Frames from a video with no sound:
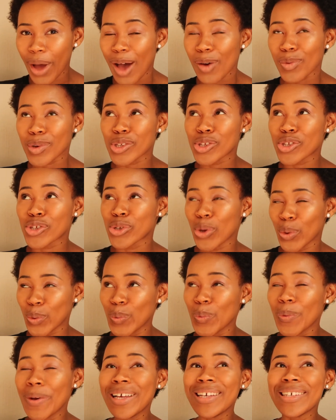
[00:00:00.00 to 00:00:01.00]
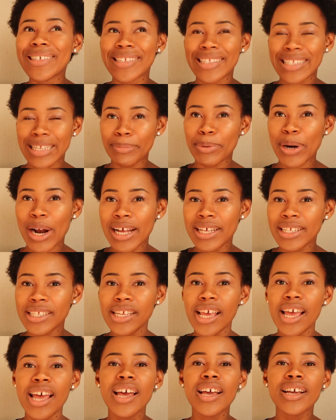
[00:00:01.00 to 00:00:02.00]
I was so surprised
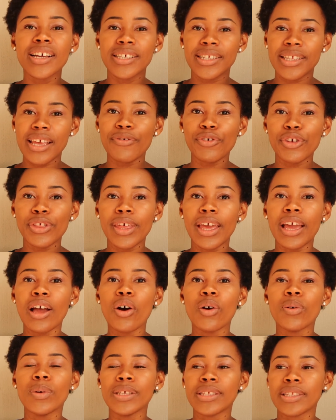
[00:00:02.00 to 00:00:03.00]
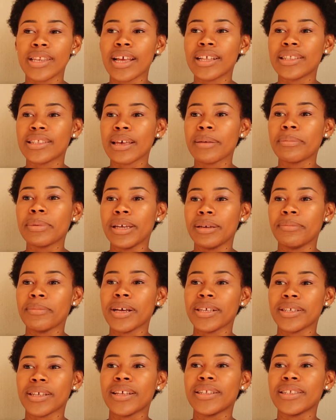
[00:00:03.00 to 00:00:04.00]
because everything always lands up in my
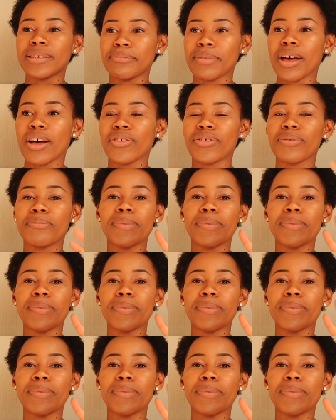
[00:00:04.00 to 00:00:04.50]
son's mouth,